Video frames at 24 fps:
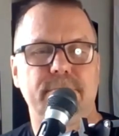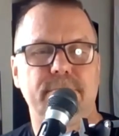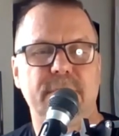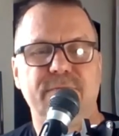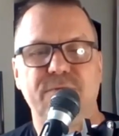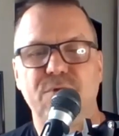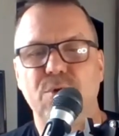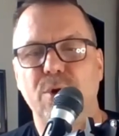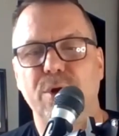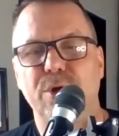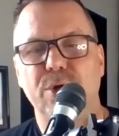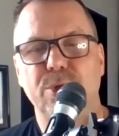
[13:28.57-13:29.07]

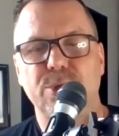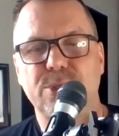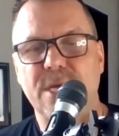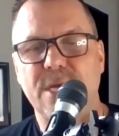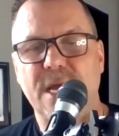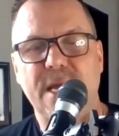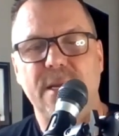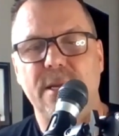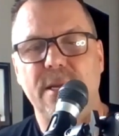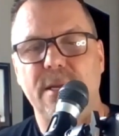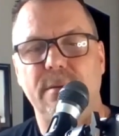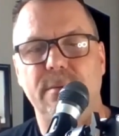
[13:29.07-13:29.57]
If you
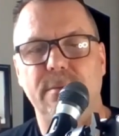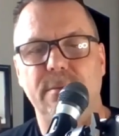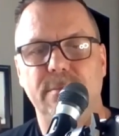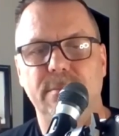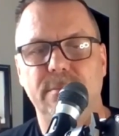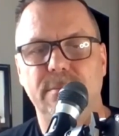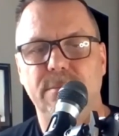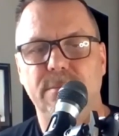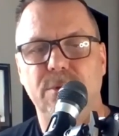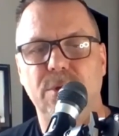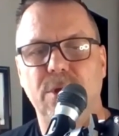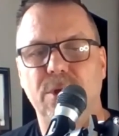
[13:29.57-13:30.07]
understand it,
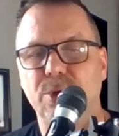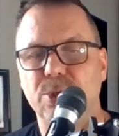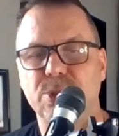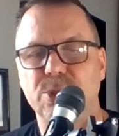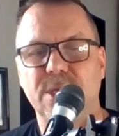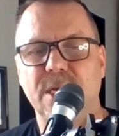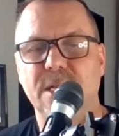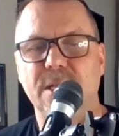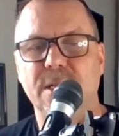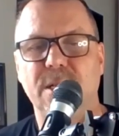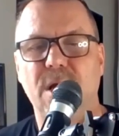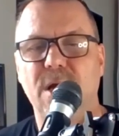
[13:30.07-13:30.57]
you
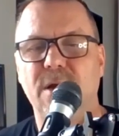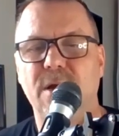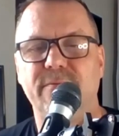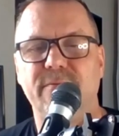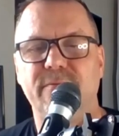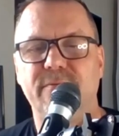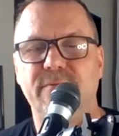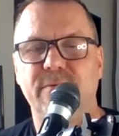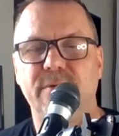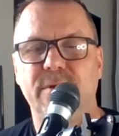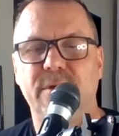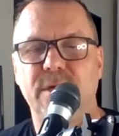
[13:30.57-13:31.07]
understand love,
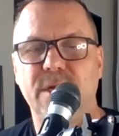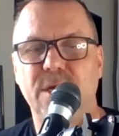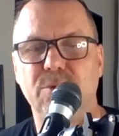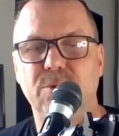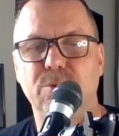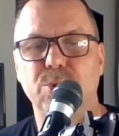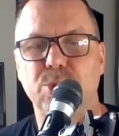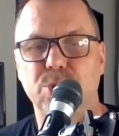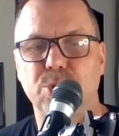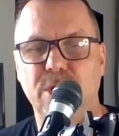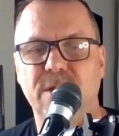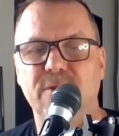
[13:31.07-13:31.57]
it
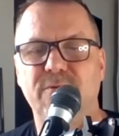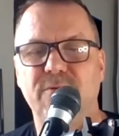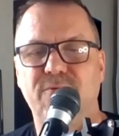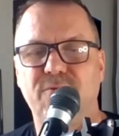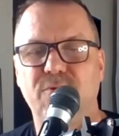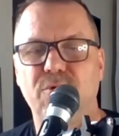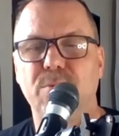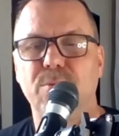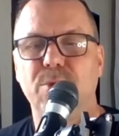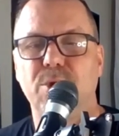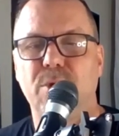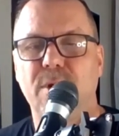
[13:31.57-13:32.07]
will
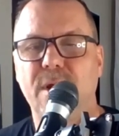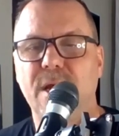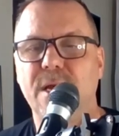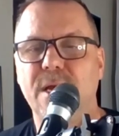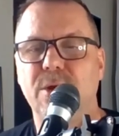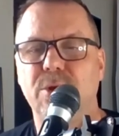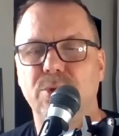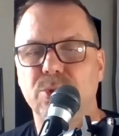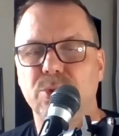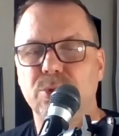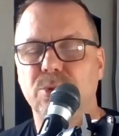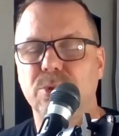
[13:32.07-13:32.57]
transform your
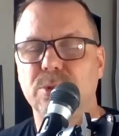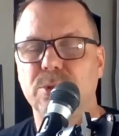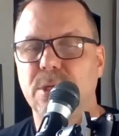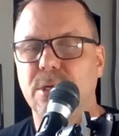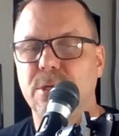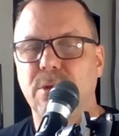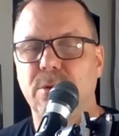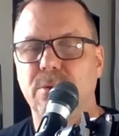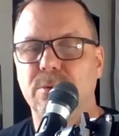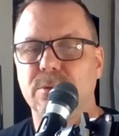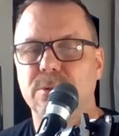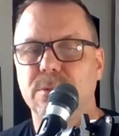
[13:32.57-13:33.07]
anger towards
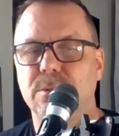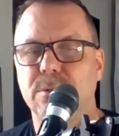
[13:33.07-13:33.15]
others.